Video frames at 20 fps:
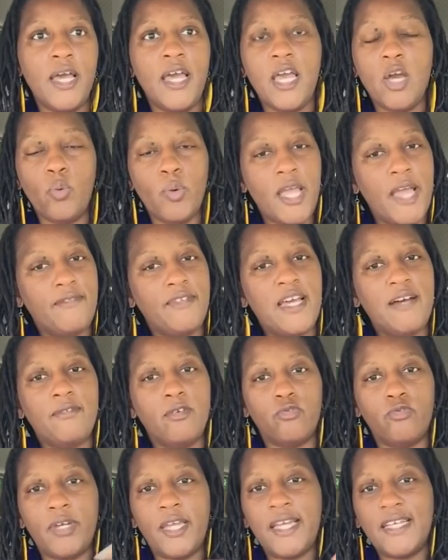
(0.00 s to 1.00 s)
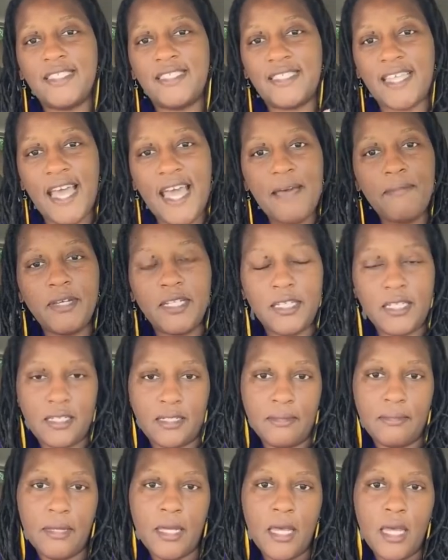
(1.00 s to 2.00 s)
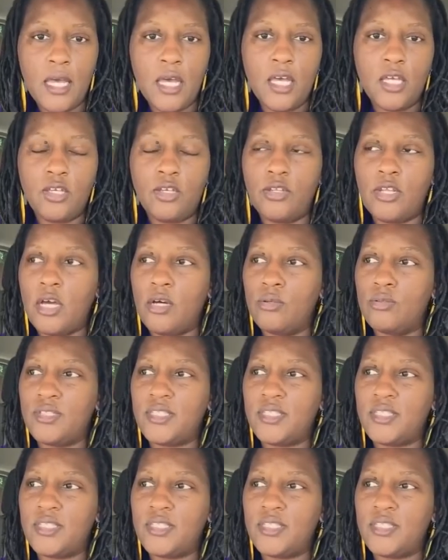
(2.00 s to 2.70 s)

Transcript: and we have never re-examined it, you know.